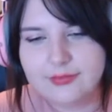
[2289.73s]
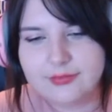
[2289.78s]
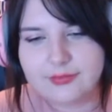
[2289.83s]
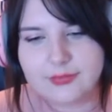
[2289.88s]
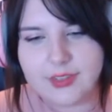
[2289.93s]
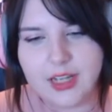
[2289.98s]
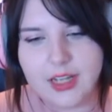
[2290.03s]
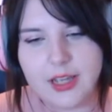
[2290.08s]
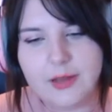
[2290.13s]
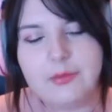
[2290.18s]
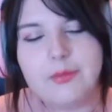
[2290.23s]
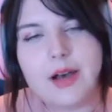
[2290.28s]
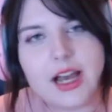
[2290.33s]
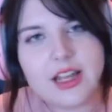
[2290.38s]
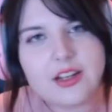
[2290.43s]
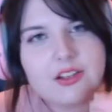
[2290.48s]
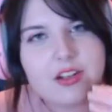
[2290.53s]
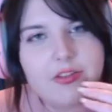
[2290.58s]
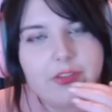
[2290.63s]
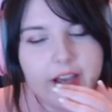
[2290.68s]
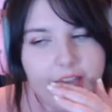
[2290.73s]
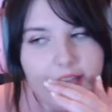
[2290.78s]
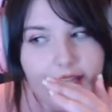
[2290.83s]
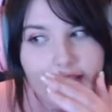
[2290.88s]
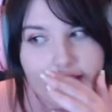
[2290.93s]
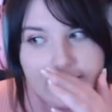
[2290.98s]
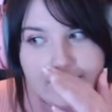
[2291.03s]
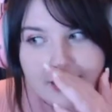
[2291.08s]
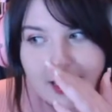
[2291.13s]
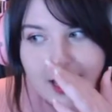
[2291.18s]
imagine if I
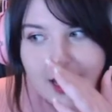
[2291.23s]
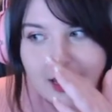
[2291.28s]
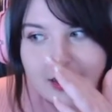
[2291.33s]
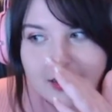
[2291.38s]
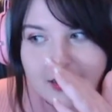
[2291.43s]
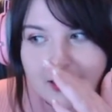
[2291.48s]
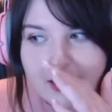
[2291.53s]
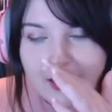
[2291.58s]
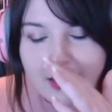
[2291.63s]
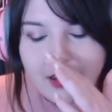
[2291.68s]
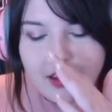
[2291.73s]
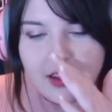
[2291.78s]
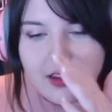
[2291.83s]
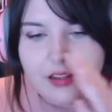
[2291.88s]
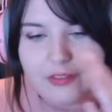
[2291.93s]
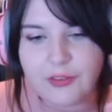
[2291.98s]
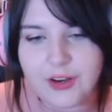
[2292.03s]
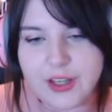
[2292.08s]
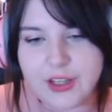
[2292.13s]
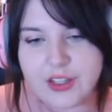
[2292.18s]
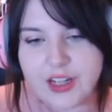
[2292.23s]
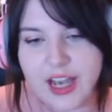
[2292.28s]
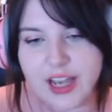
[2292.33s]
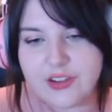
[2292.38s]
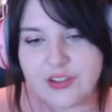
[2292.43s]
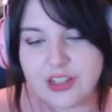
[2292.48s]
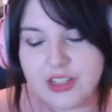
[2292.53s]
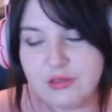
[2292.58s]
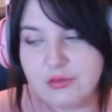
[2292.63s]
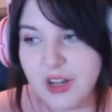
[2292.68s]
actually had, if I could
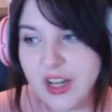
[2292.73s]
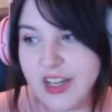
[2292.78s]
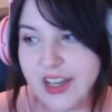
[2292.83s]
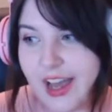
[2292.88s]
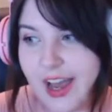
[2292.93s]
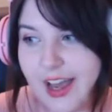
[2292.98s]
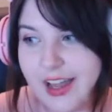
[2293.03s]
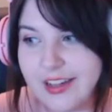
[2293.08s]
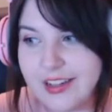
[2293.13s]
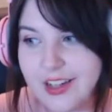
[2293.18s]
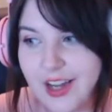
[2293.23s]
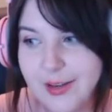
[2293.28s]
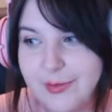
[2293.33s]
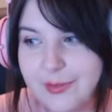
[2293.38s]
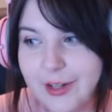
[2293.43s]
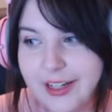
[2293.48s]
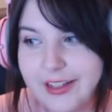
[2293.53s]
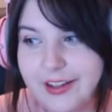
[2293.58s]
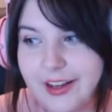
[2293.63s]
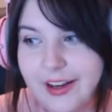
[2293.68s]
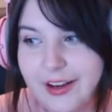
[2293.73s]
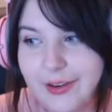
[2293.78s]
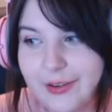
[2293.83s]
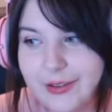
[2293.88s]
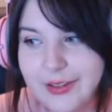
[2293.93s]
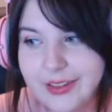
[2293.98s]
actually run the hat in time right now.